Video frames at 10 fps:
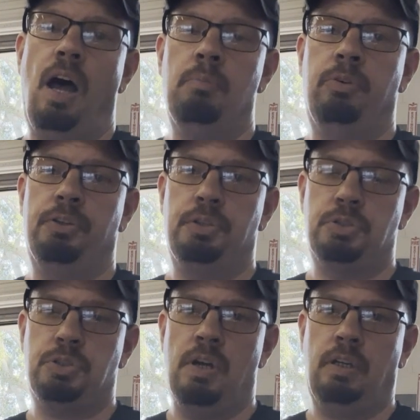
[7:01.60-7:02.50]
for your
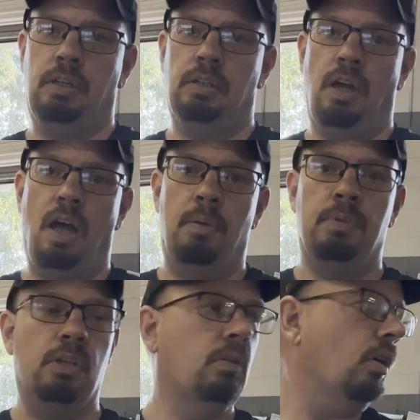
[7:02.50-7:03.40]
trunk.
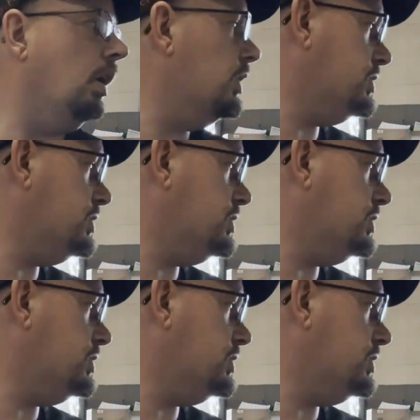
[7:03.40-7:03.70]
You can also